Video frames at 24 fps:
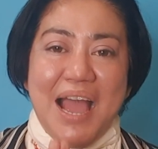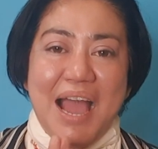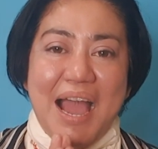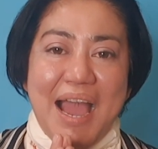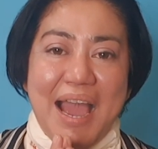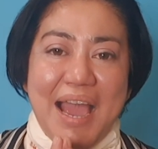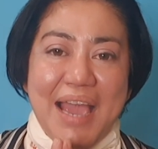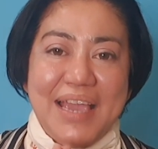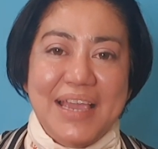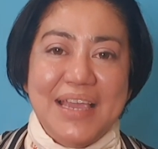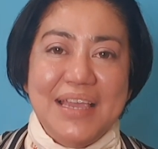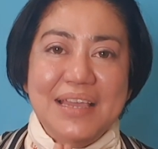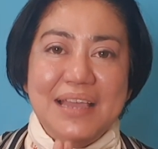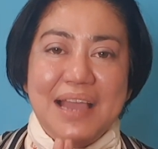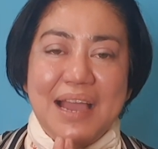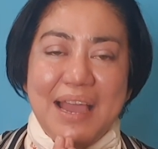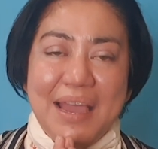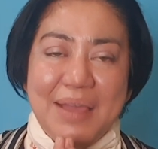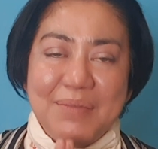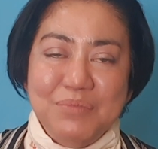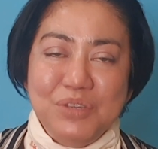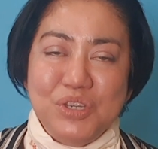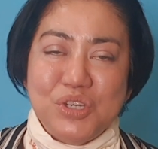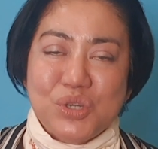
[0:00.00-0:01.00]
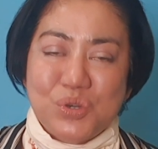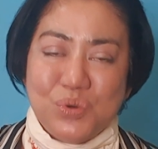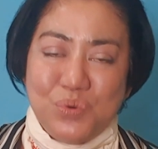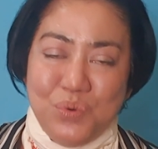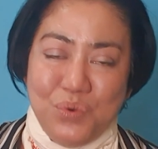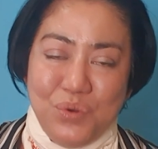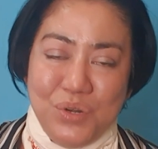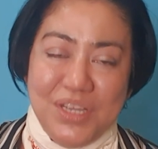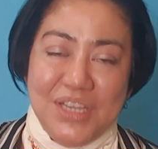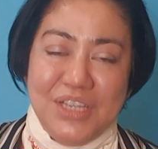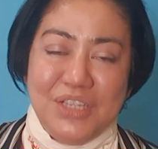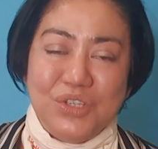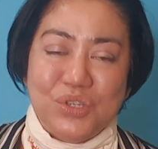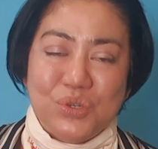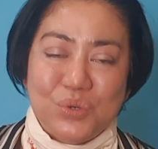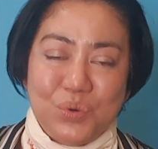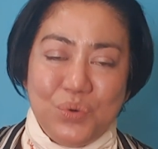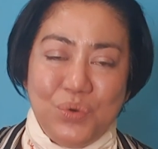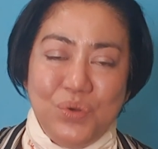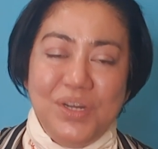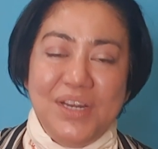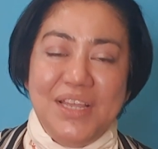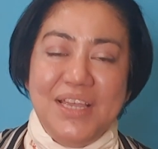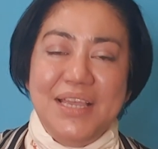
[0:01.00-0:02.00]
I am truly
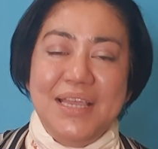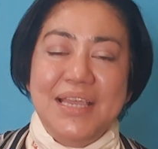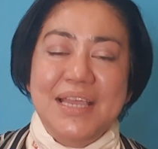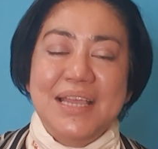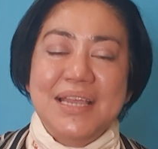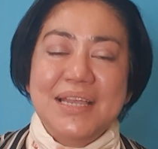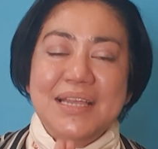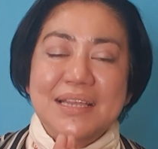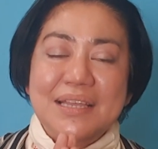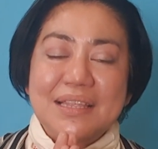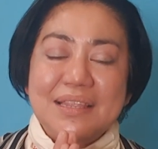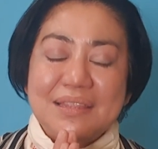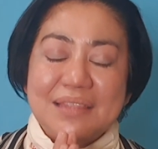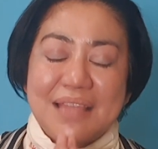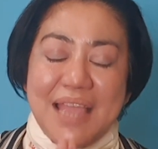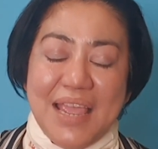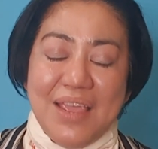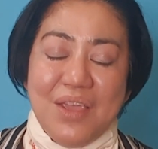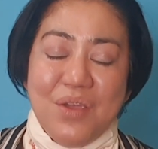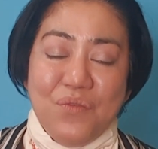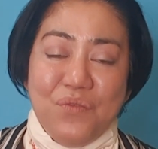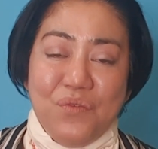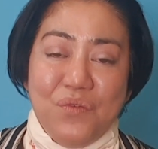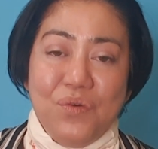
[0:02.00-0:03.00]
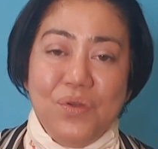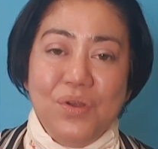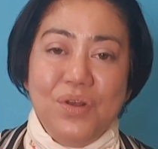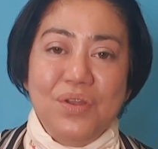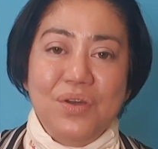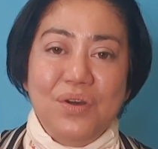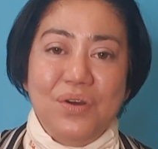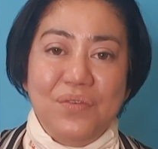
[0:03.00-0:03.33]
thankful